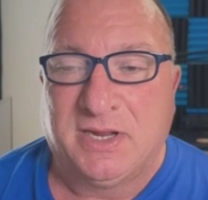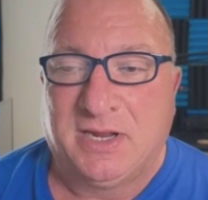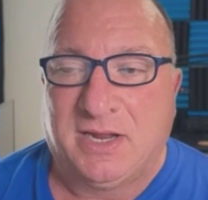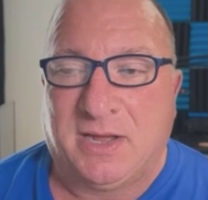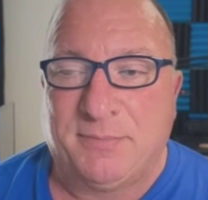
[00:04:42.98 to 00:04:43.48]

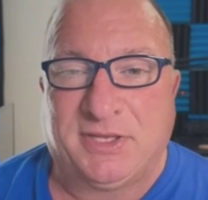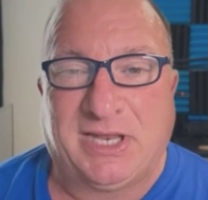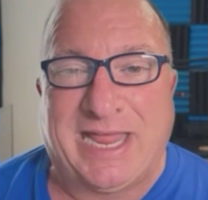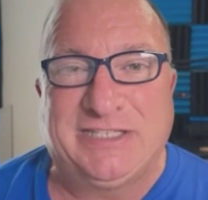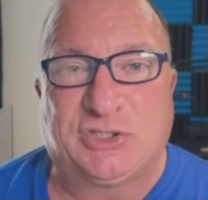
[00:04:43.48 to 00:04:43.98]
Um, the
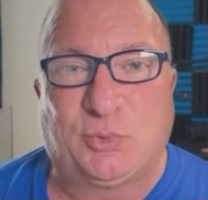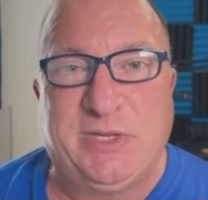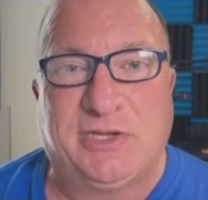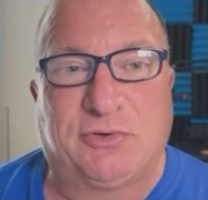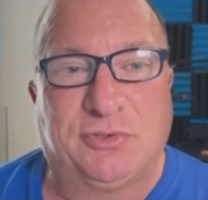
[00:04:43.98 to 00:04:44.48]
light
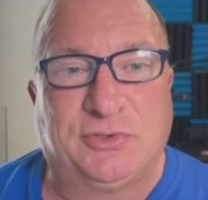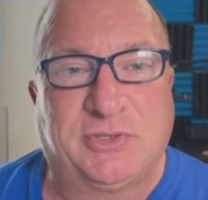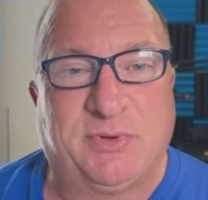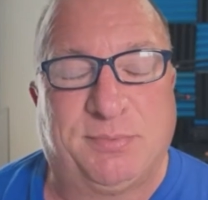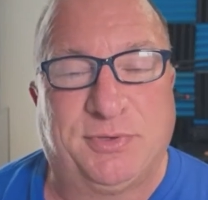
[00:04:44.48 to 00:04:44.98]
sweet crudes that
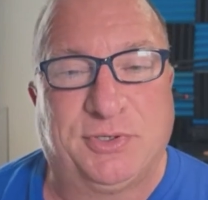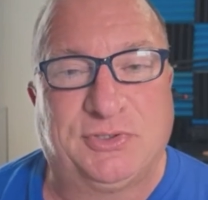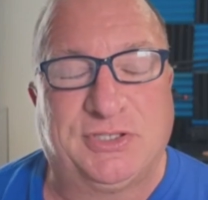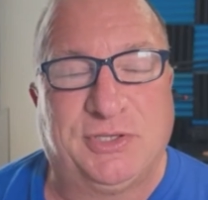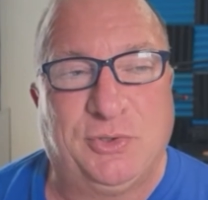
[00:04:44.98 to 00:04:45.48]
we
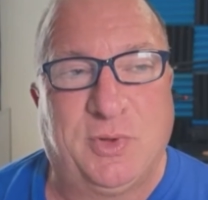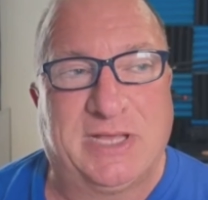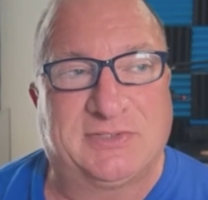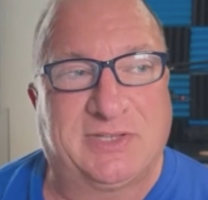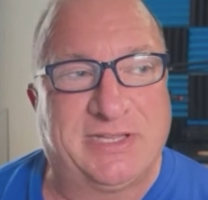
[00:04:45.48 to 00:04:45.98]
produce in the U
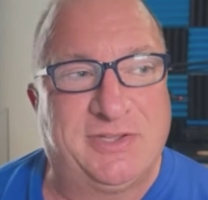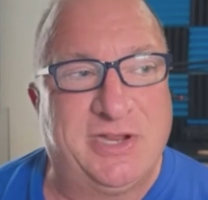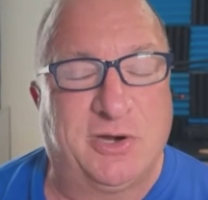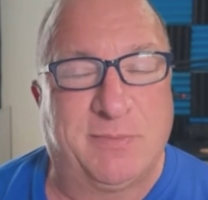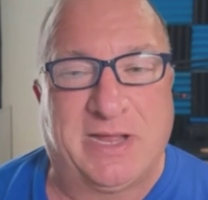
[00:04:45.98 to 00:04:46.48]
S, like you
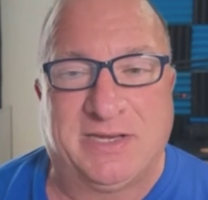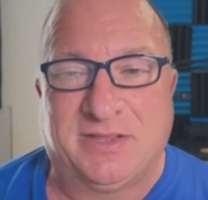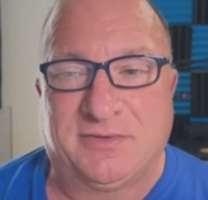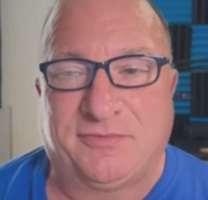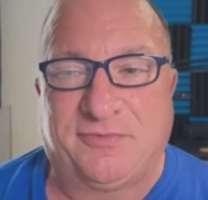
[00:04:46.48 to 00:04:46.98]
hear about in
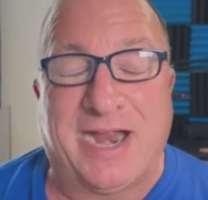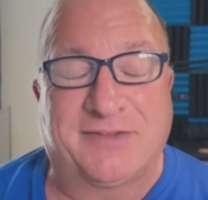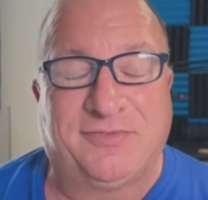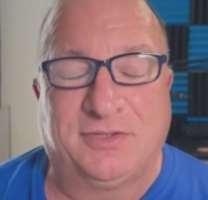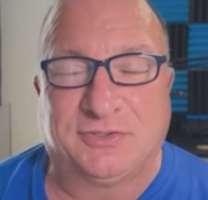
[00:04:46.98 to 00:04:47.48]
the frack
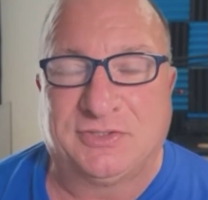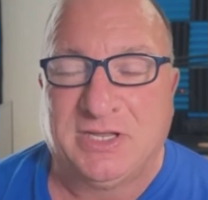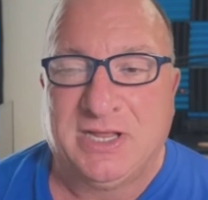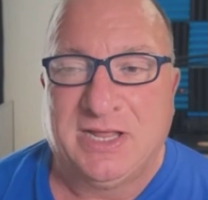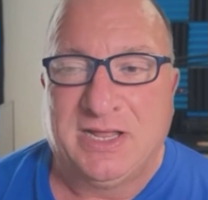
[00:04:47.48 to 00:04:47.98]
fields,
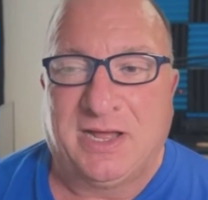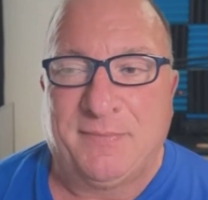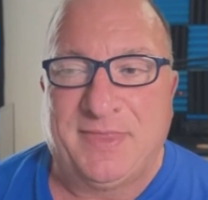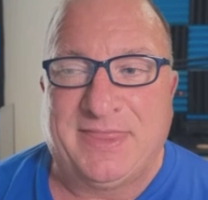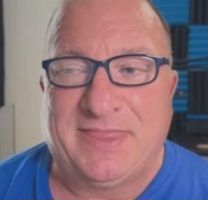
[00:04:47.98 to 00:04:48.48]
uh,
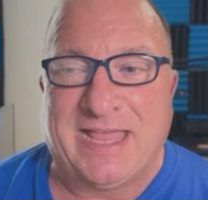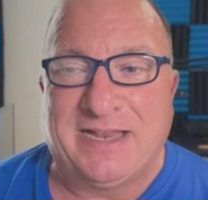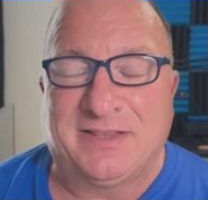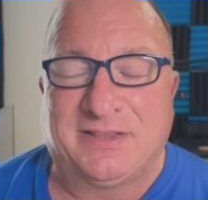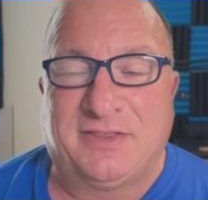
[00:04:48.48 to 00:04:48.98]

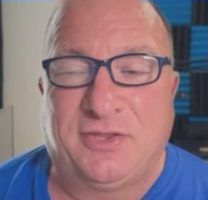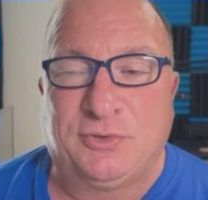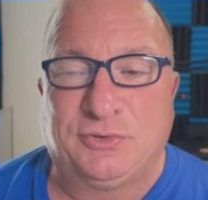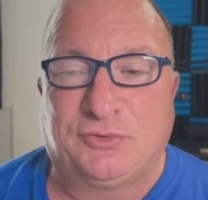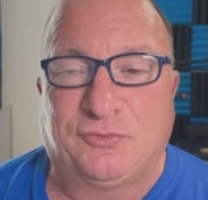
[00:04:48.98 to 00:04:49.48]
that
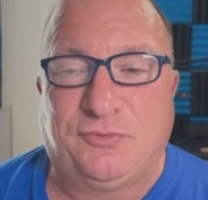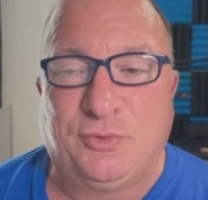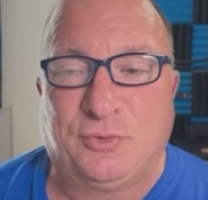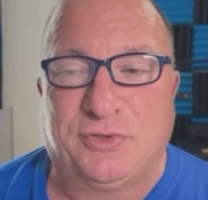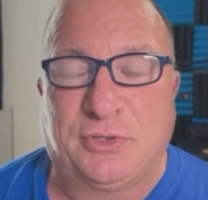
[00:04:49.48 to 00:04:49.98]
those
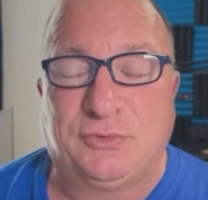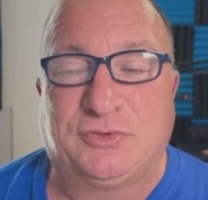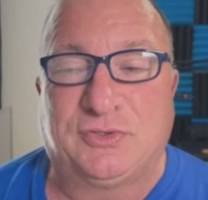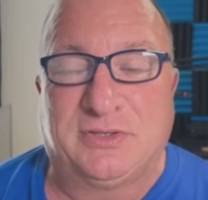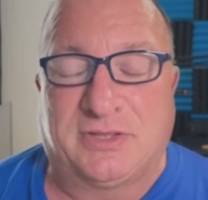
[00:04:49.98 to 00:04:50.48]
fuel,
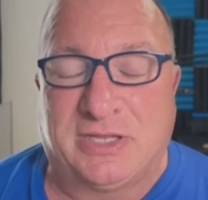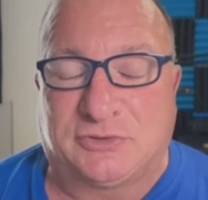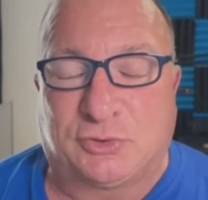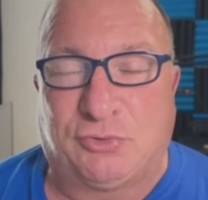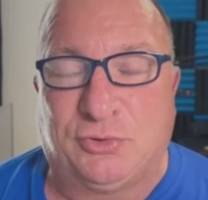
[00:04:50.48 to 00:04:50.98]
those,
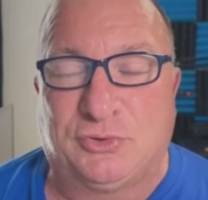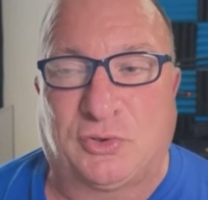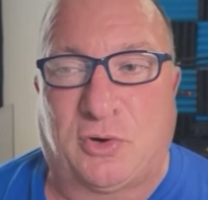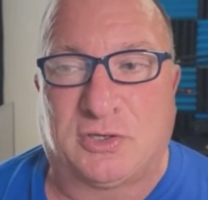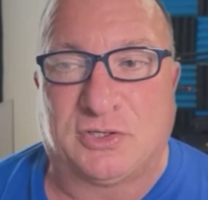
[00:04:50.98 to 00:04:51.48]
those crudes
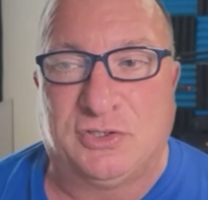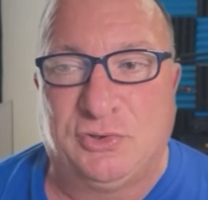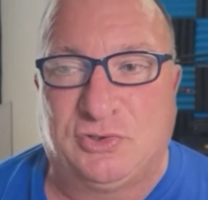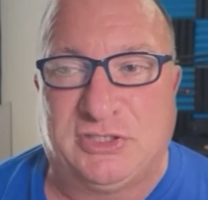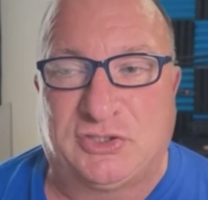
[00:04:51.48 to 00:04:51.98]
are
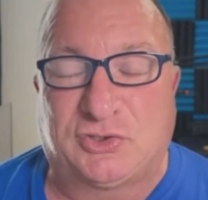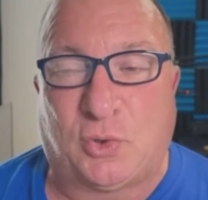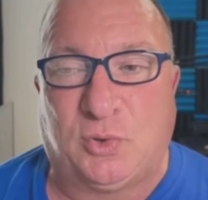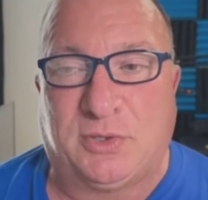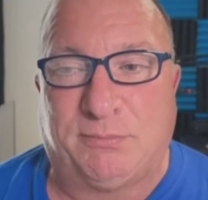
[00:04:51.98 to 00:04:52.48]
usually
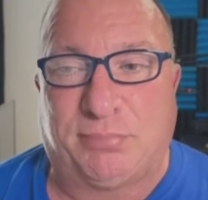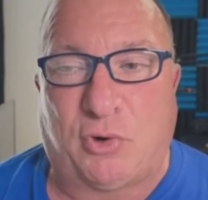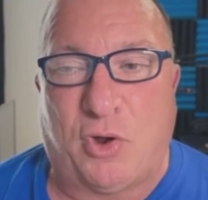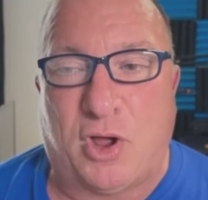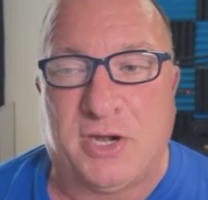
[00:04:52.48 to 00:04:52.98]
sold
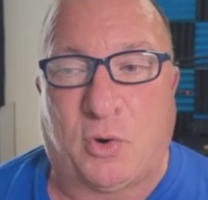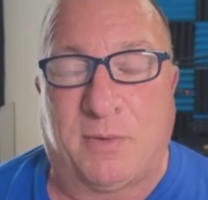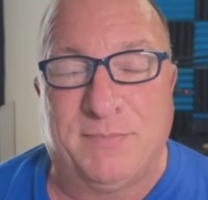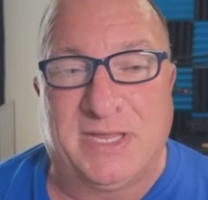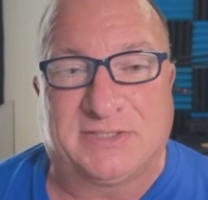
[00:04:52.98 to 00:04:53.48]
abroad or
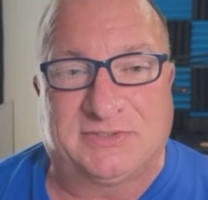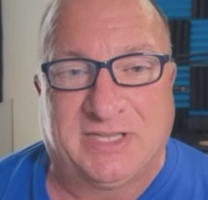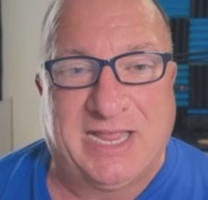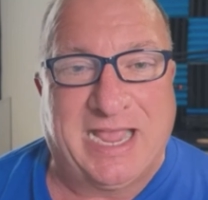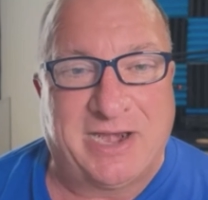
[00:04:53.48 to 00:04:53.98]
mixed
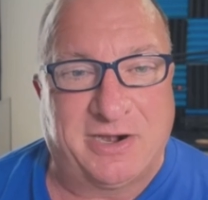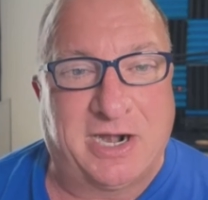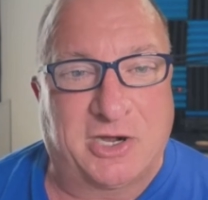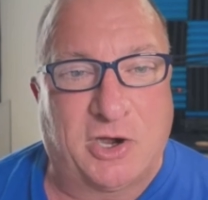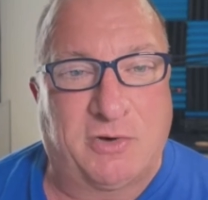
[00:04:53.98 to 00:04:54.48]
at our, in
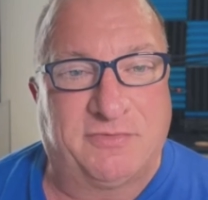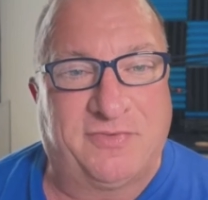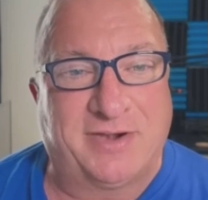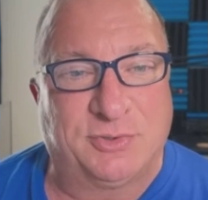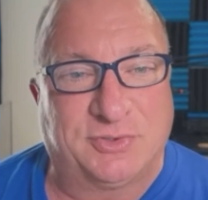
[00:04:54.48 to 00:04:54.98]
our current
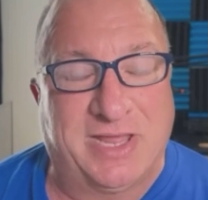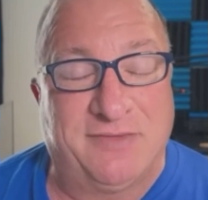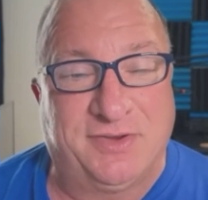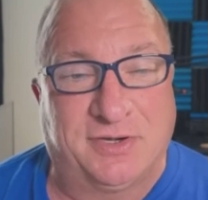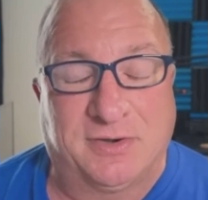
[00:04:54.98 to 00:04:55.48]
refineries is heavier.